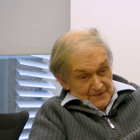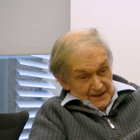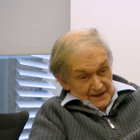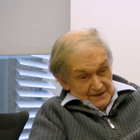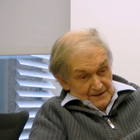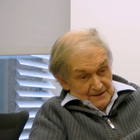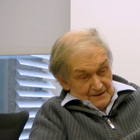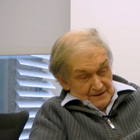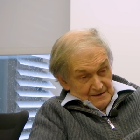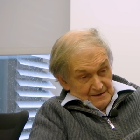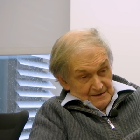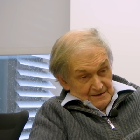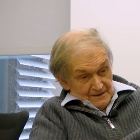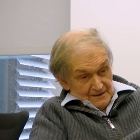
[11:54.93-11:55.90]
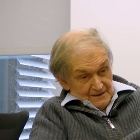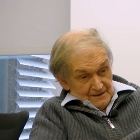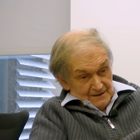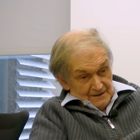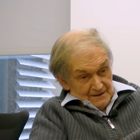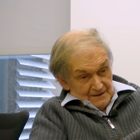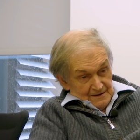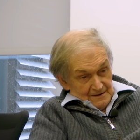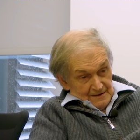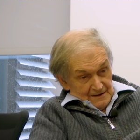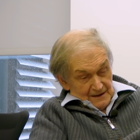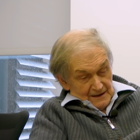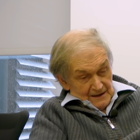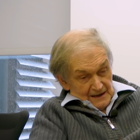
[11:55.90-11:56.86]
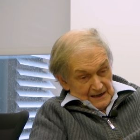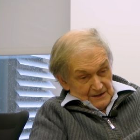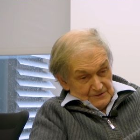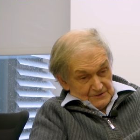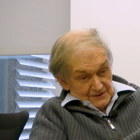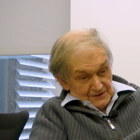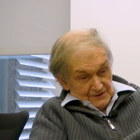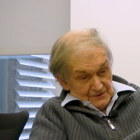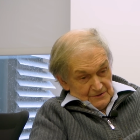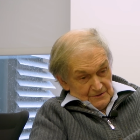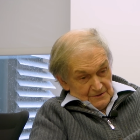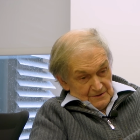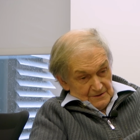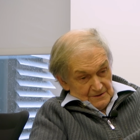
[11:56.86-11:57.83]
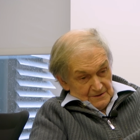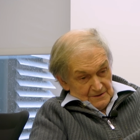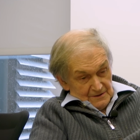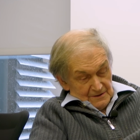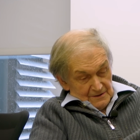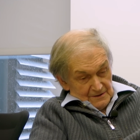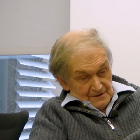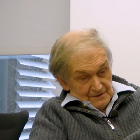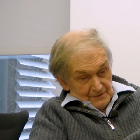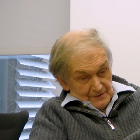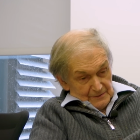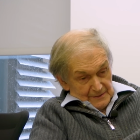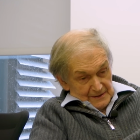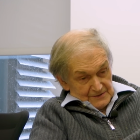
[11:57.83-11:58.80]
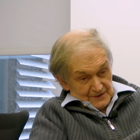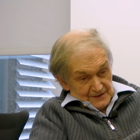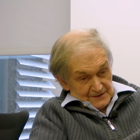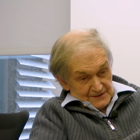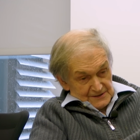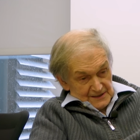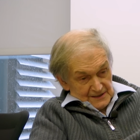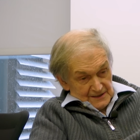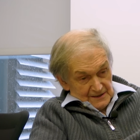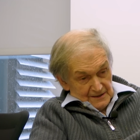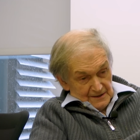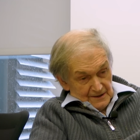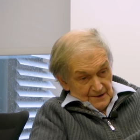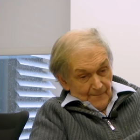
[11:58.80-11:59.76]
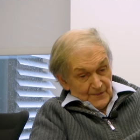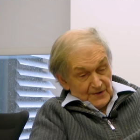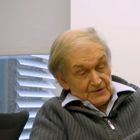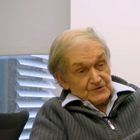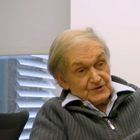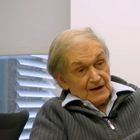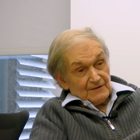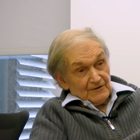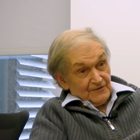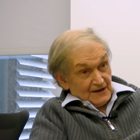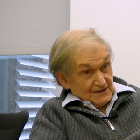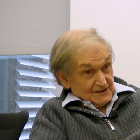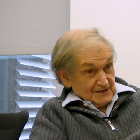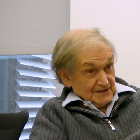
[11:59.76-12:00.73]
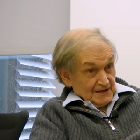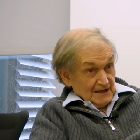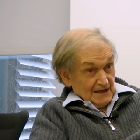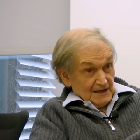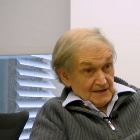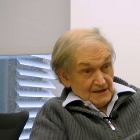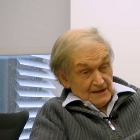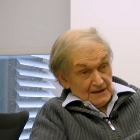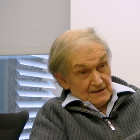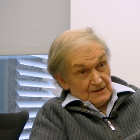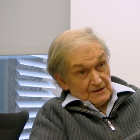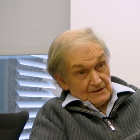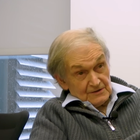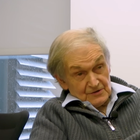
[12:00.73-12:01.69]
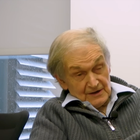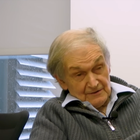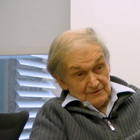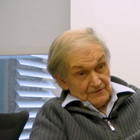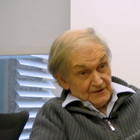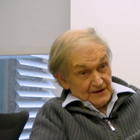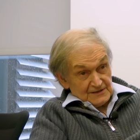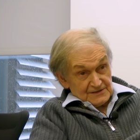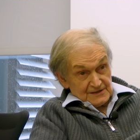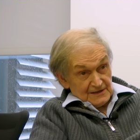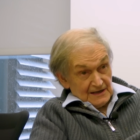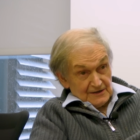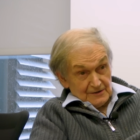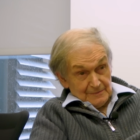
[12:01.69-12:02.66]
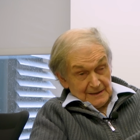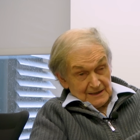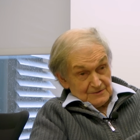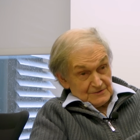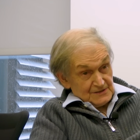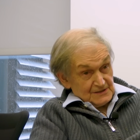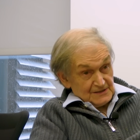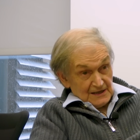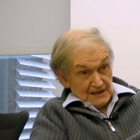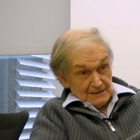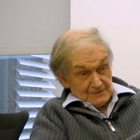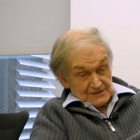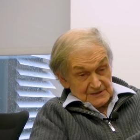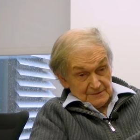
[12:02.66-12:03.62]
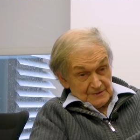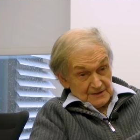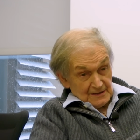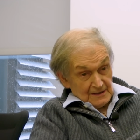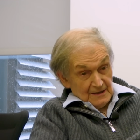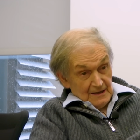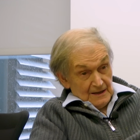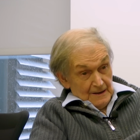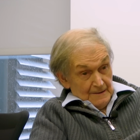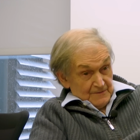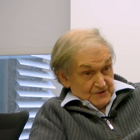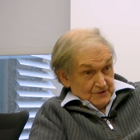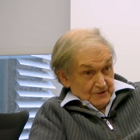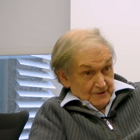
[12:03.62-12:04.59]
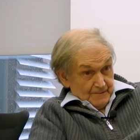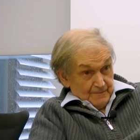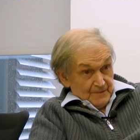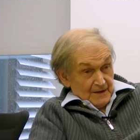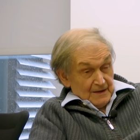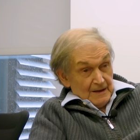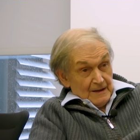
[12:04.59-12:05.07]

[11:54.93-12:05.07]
then how do you, uh, what am I trying to say? You can travel faster than light. Yeah, you can travel faster than light or backwards in time or something. Sure.